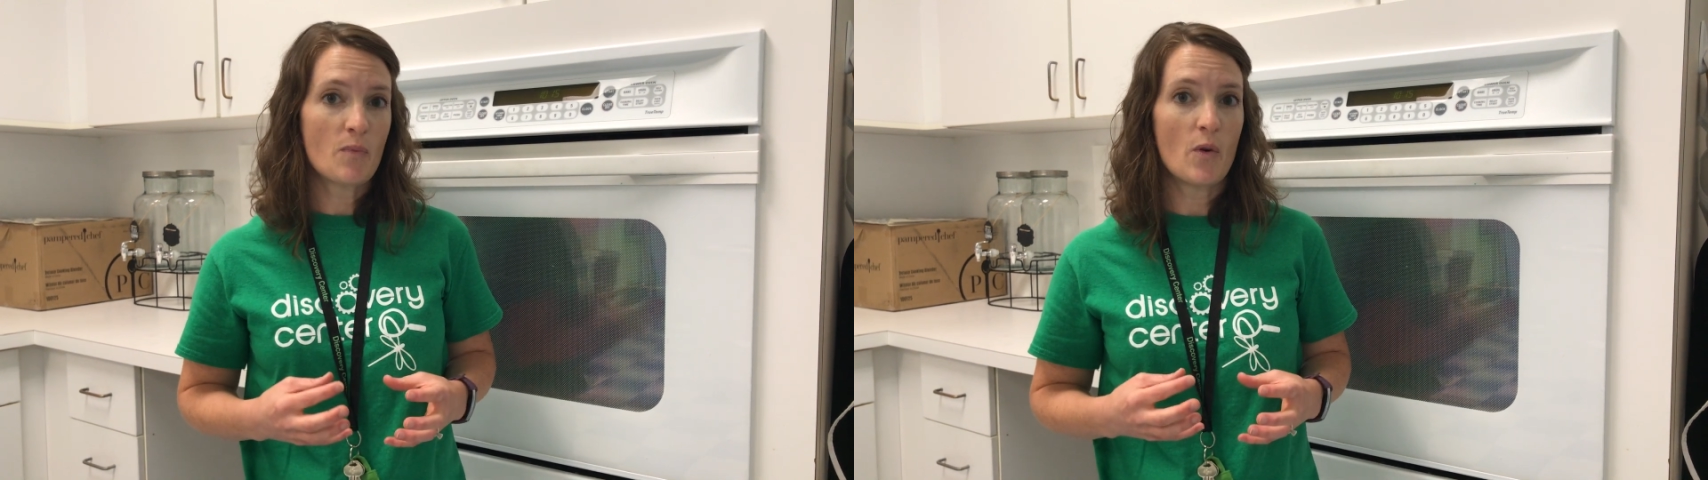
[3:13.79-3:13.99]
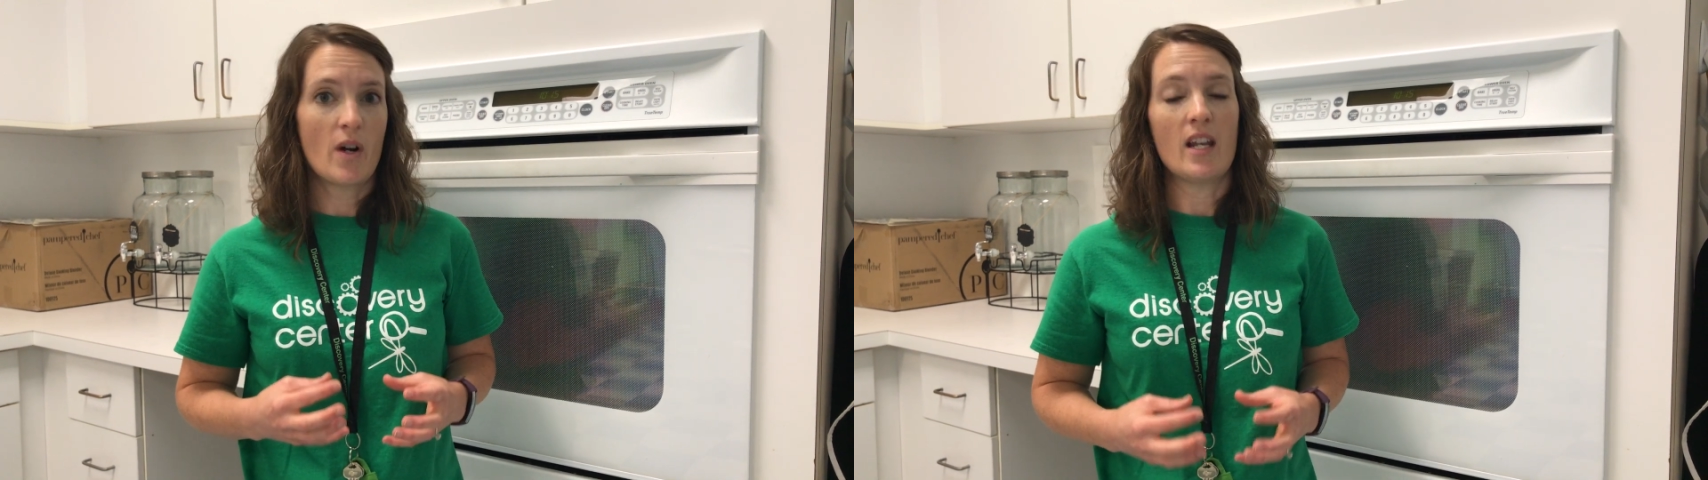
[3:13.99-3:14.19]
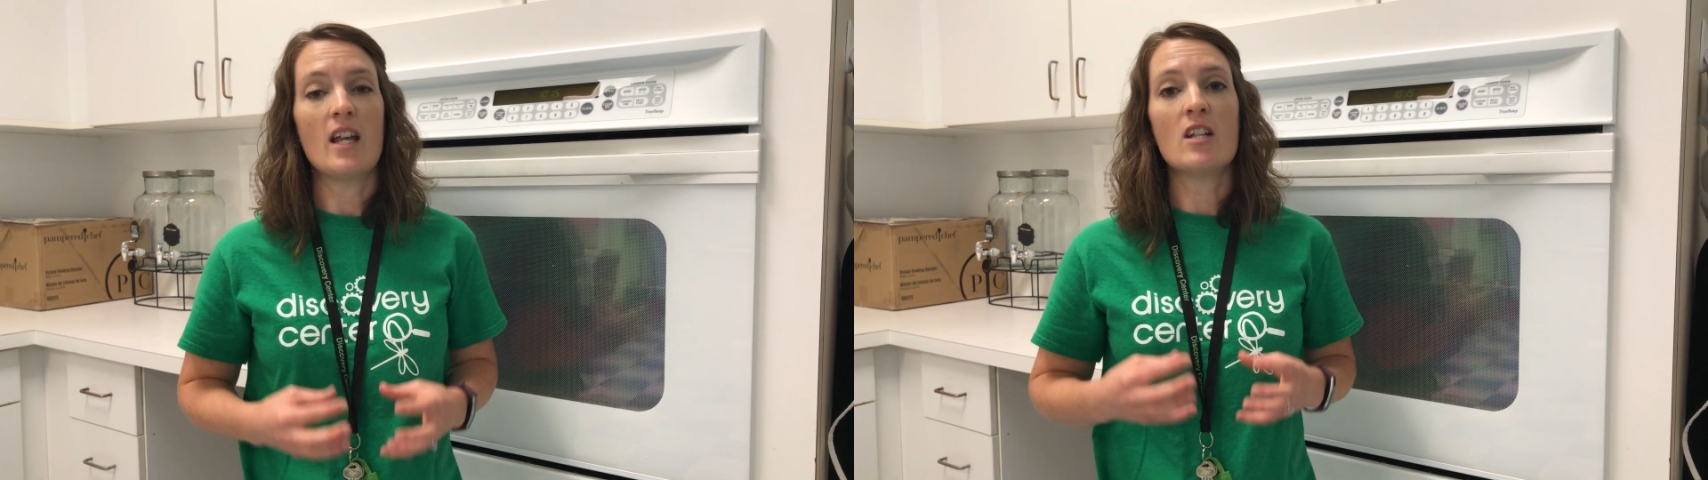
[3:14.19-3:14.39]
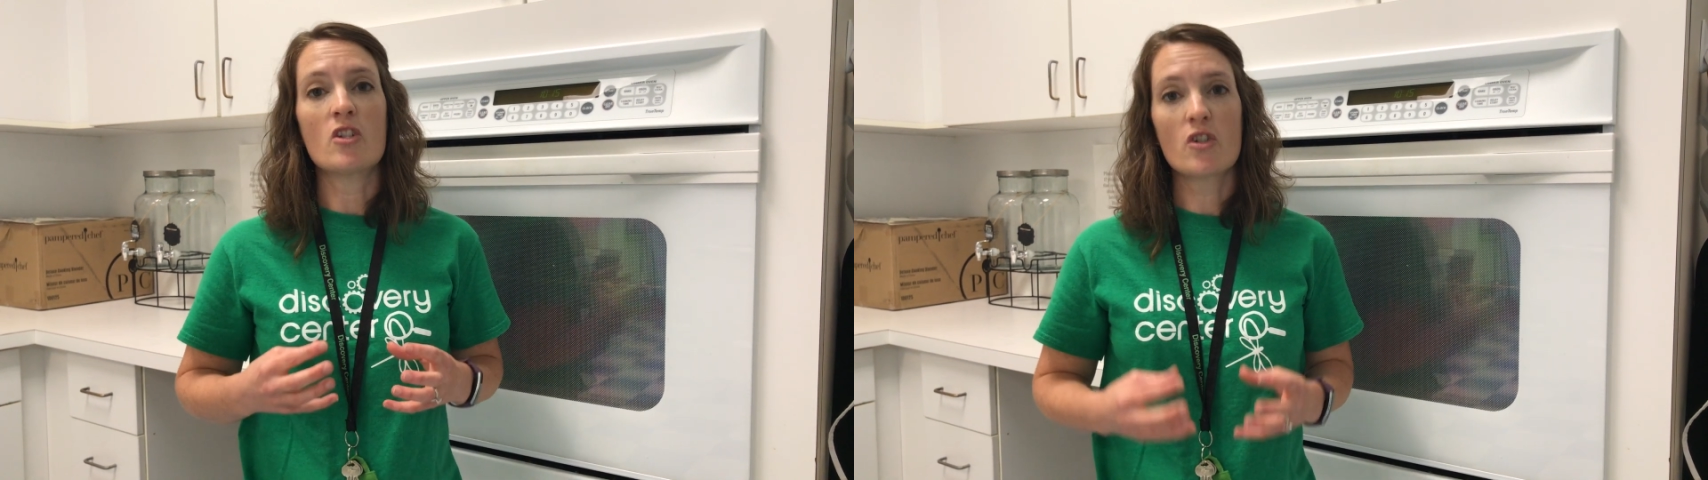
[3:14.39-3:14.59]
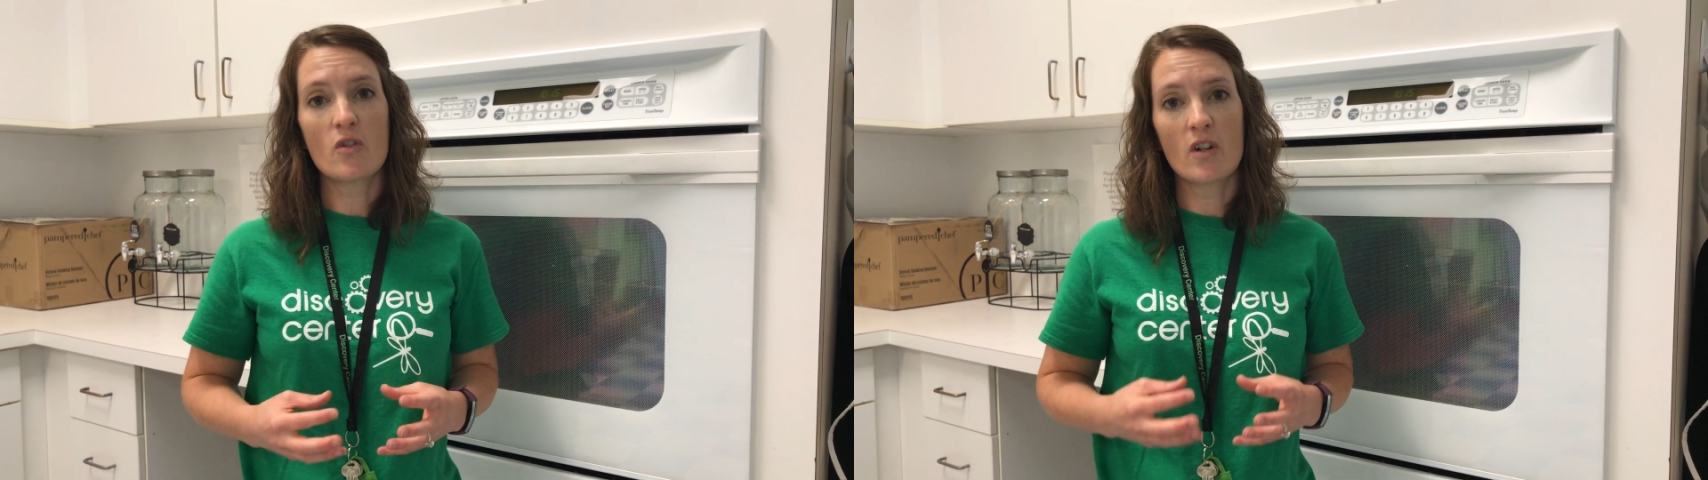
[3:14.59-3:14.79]
point
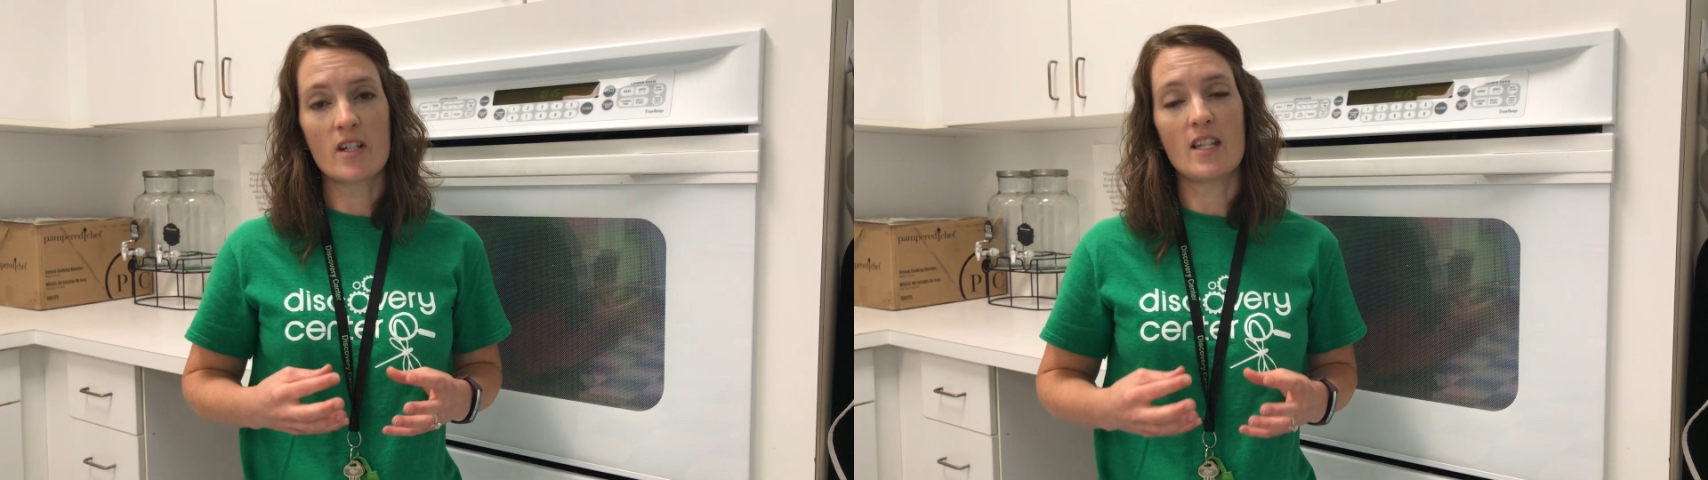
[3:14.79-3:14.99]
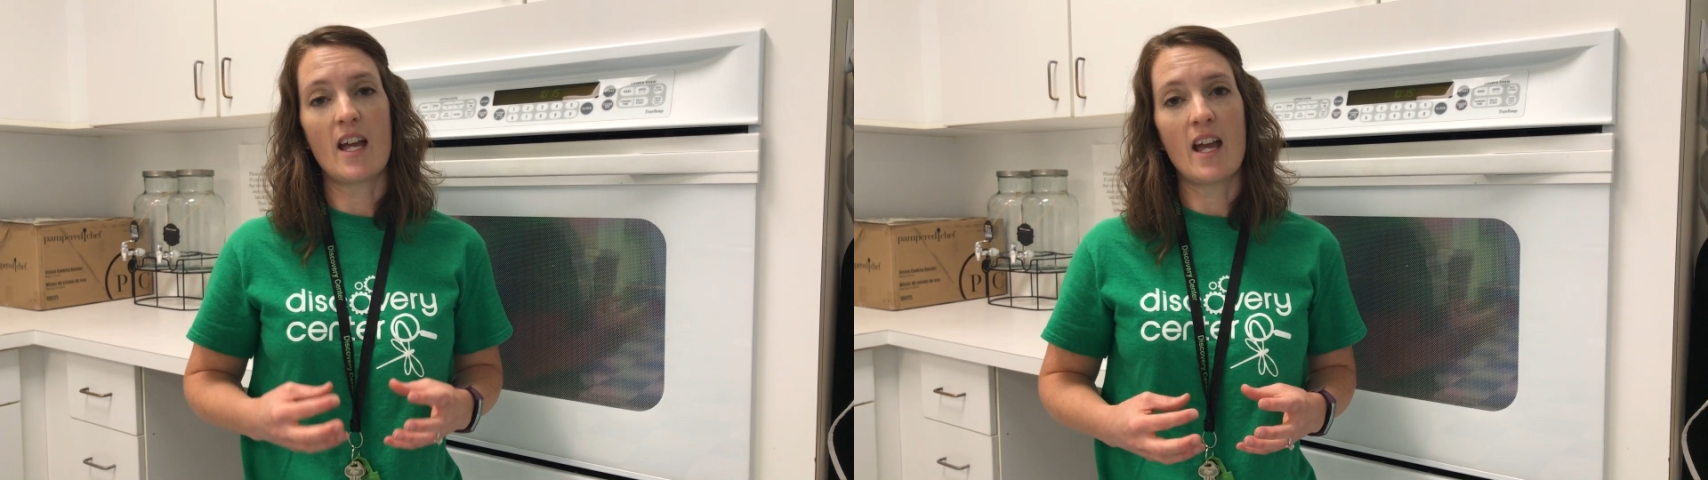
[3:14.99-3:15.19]
ensures that